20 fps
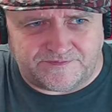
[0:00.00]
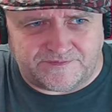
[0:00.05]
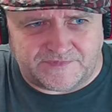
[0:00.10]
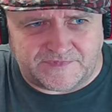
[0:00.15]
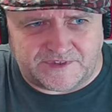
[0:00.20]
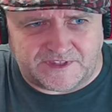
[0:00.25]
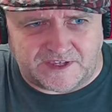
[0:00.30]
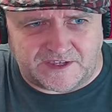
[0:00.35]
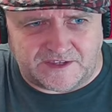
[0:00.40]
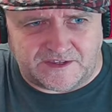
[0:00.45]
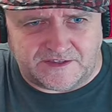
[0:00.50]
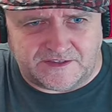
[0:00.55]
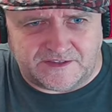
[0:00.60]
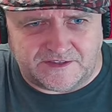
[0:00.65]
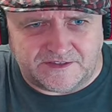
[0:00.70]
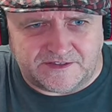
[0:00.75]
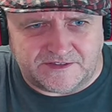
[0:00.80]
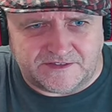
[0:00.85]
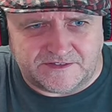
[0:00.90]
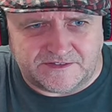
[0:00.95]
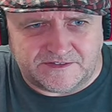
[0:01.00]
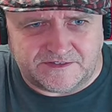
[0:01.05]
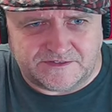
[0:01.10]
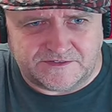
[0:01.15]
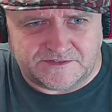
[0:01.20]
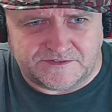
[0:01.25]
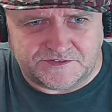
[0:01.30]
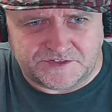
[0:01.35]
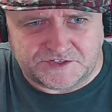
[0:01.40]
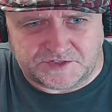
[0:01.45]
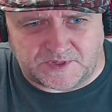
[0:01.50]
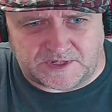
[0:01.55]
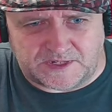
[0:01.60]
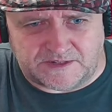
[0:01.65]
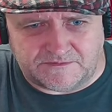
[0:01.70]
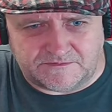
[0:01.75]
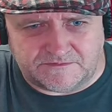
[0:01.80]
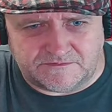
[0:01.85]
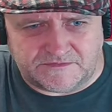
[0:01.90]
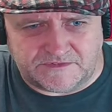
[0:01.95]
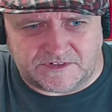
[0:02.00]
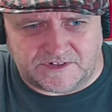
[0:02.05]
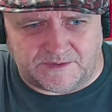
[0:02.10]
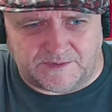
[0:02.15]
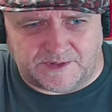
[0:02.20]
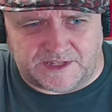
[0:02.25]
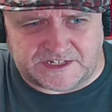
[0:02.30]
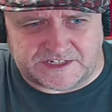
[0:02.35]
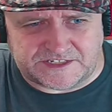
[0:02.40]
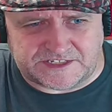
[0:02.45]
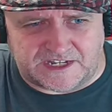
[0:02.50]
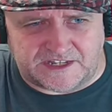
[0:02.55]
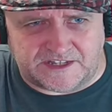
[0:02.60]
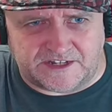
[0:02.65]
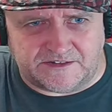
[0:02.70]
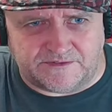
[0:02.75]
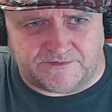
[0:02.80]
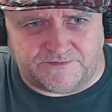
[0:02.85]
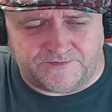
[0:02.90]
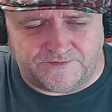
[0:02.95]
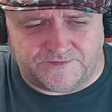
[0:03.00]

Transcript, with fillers: Okay. Sweet. Alright, well, that's that then.